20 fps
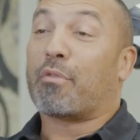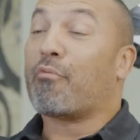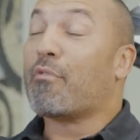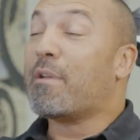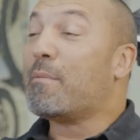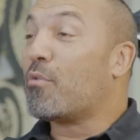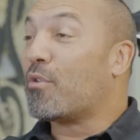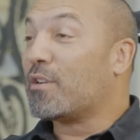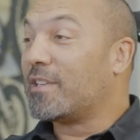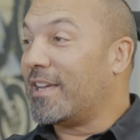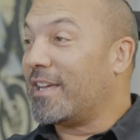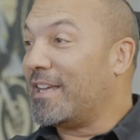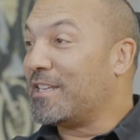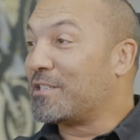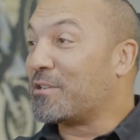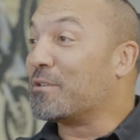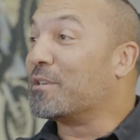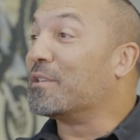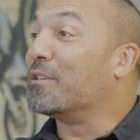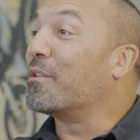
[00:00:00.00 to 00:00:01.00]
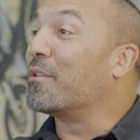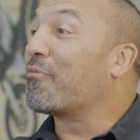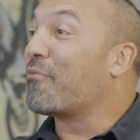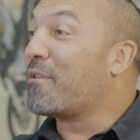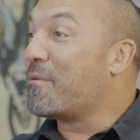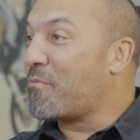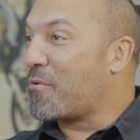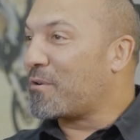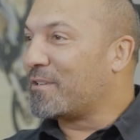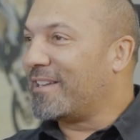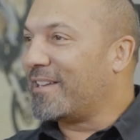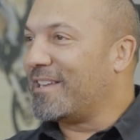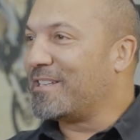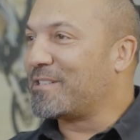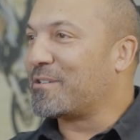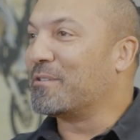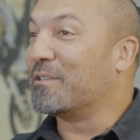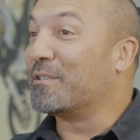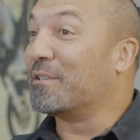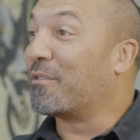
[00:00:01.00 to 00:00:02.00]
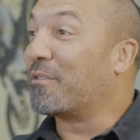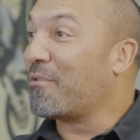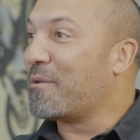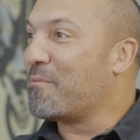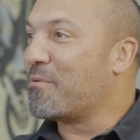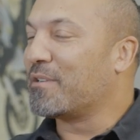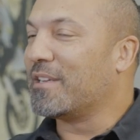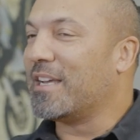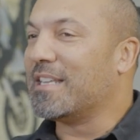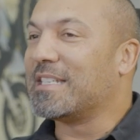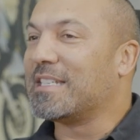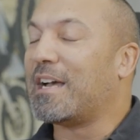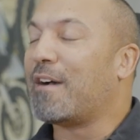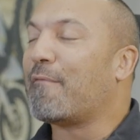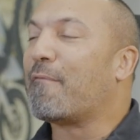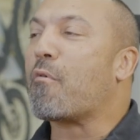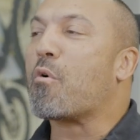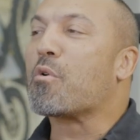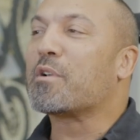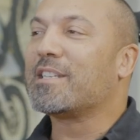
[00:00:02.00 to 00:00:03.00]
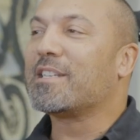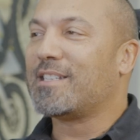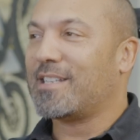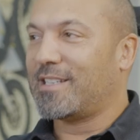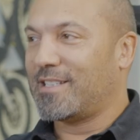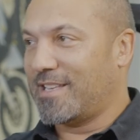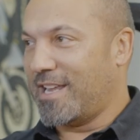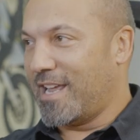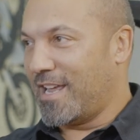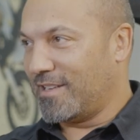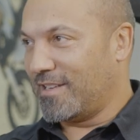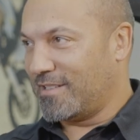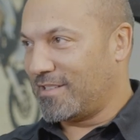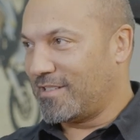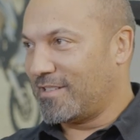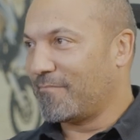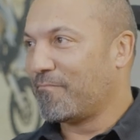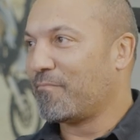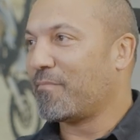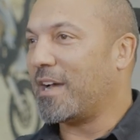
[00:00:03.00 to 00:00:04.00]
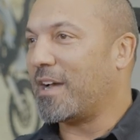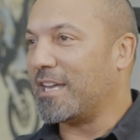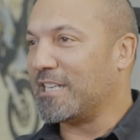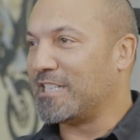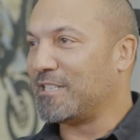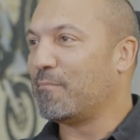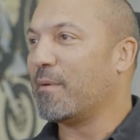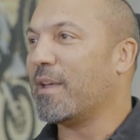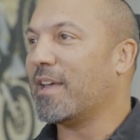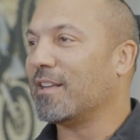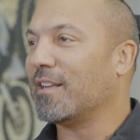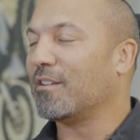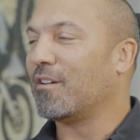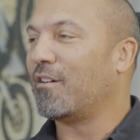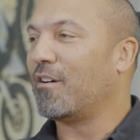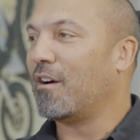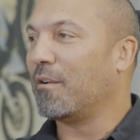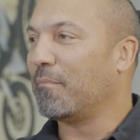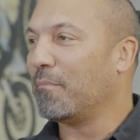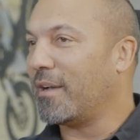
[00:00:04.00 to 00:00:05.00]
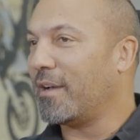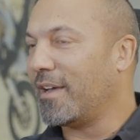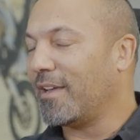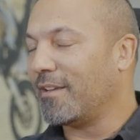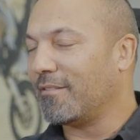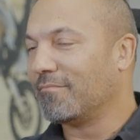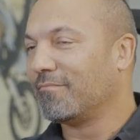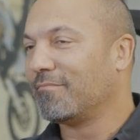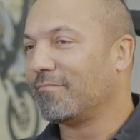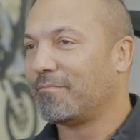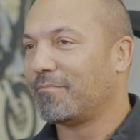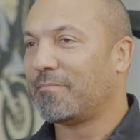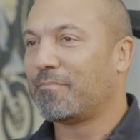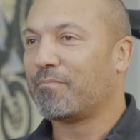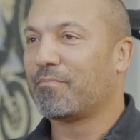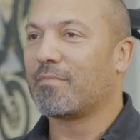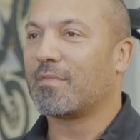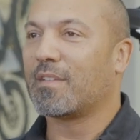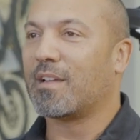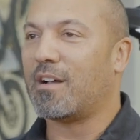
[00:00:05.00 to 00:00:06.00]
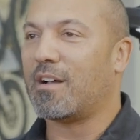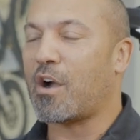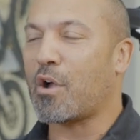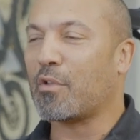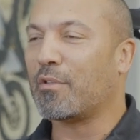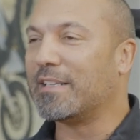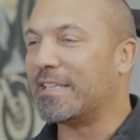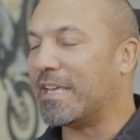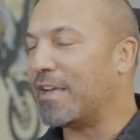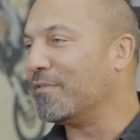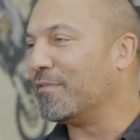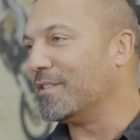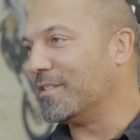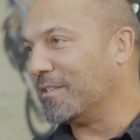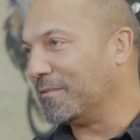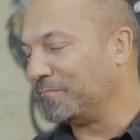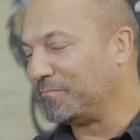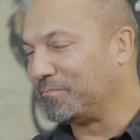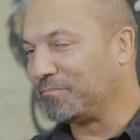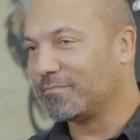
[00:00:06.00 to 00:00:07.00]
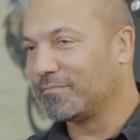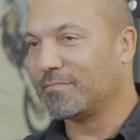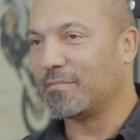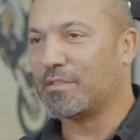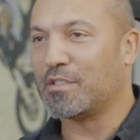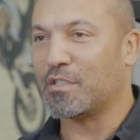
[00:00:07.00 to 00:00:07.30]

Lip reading: Well, 3 more days turned into 3 more days, turned into 3 more days. 46 days I spent on my Harley Davidson,